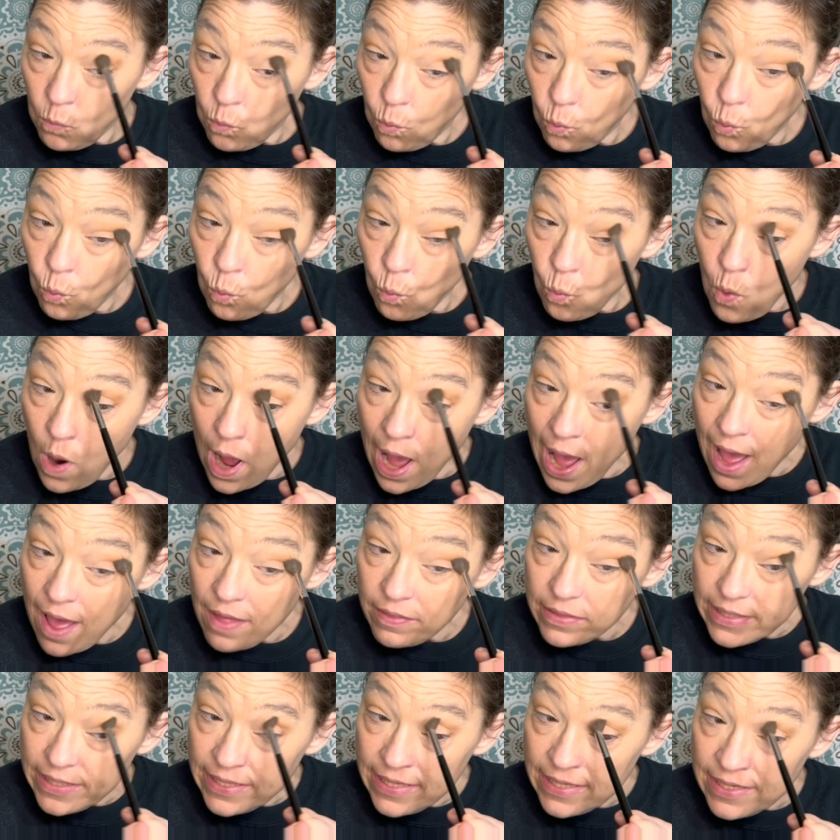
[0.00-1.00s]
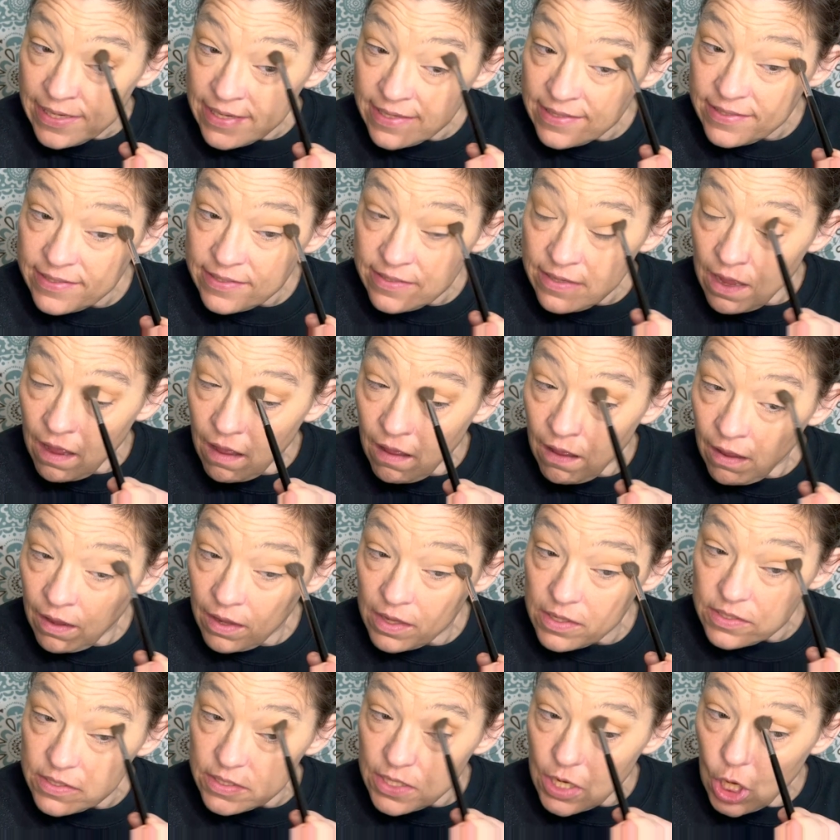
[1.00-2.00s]
While it is
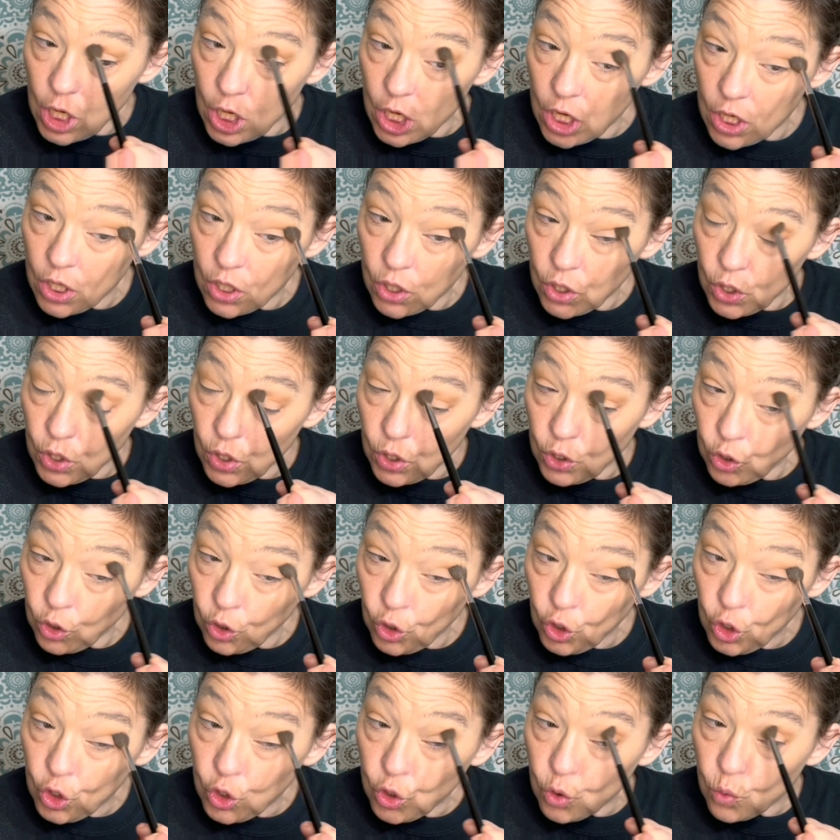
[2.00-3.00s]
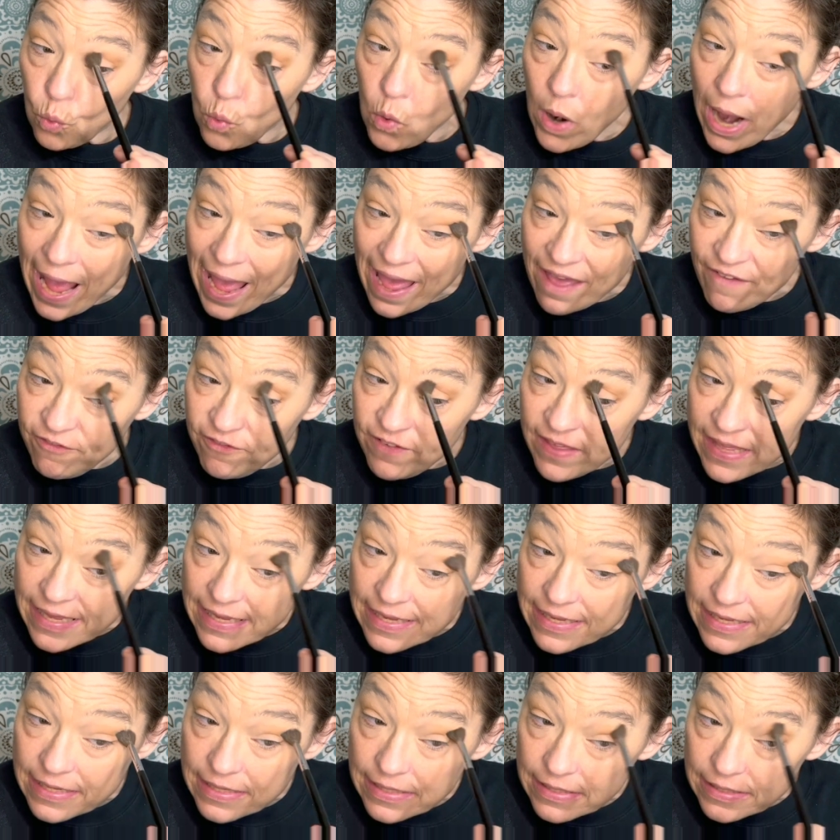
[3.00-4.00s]
not
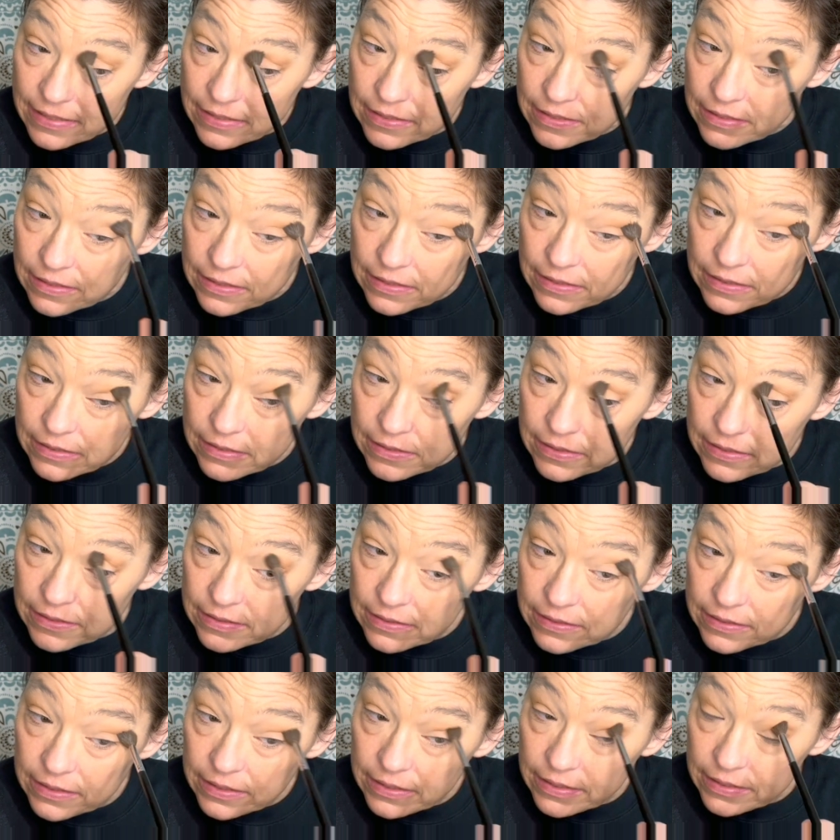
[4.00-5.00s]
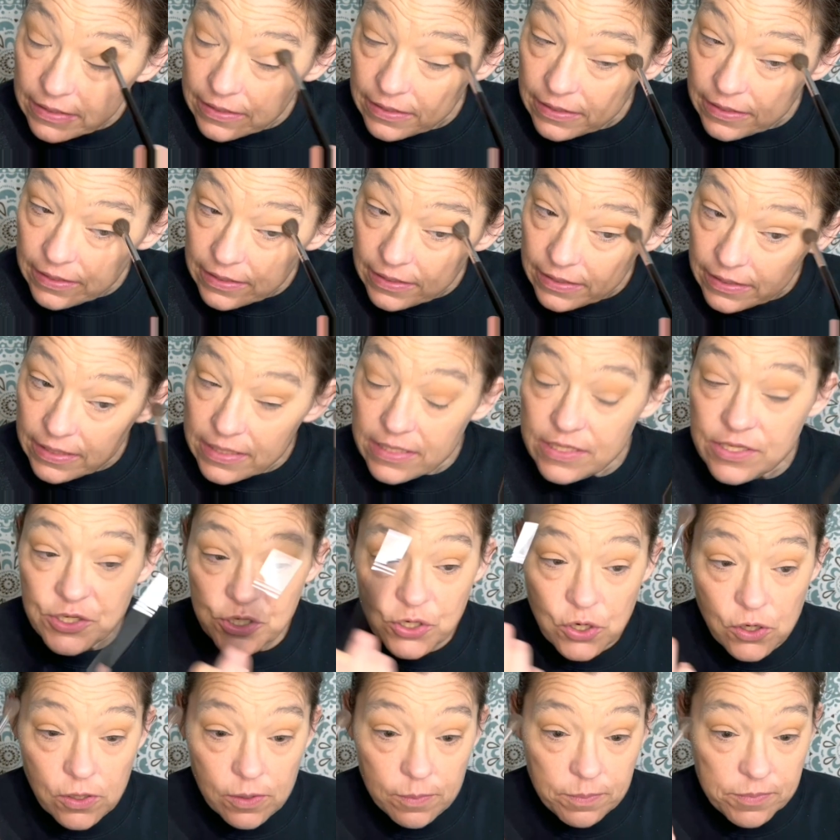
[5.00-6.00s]
graphic in
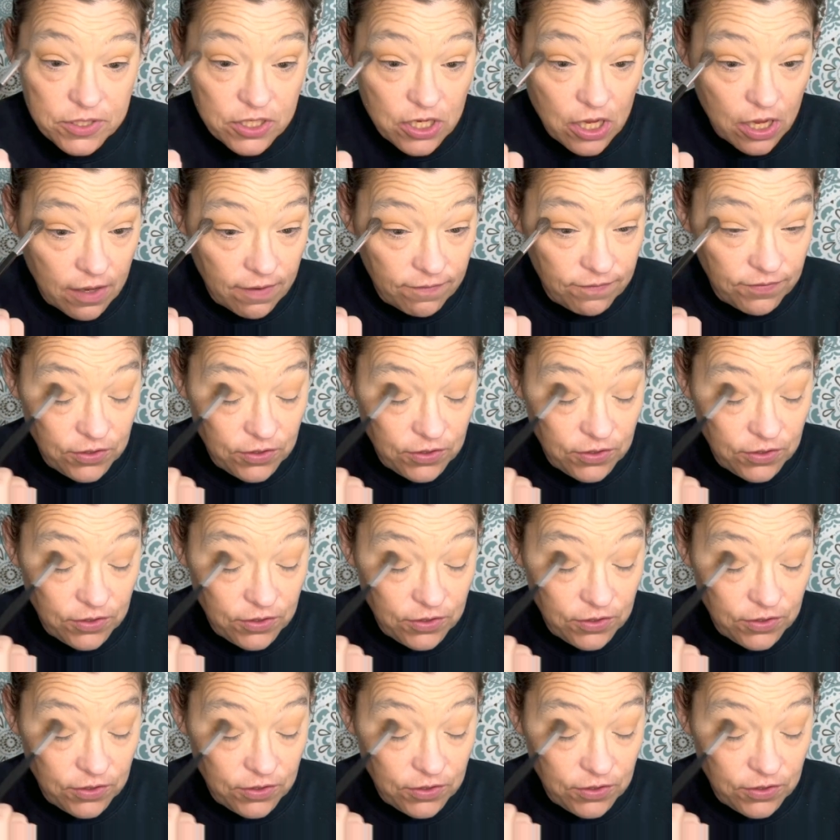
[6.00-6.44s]
terms of